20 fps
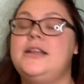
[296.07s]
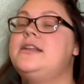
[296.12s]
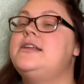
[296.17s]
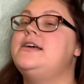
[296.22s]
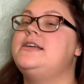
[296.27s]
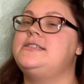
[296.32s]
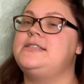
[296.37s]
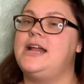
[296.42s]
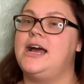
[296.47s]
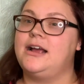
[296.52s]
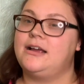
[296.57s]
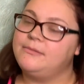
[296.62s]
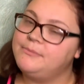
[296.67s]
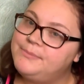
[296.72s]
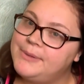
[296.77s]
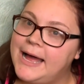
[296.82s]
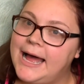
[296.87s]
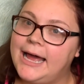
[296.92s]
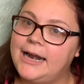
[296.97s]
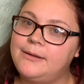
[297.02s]
is not
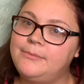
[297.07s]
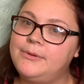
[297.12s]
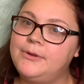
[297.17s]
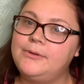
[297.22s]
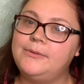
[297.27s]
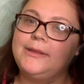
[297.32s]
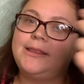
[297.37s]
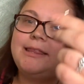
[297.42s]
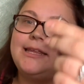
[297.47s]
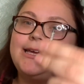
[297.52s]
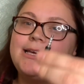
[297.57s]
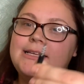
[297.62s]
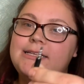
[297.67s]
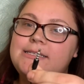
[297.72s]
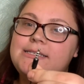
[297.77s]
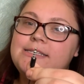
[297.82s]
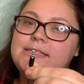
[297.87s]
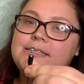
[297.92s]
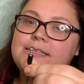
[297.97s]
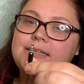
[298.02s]
compatible with
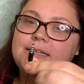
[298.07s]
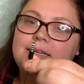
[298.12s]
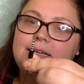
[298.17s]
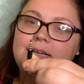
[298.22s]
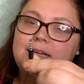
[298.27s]
this.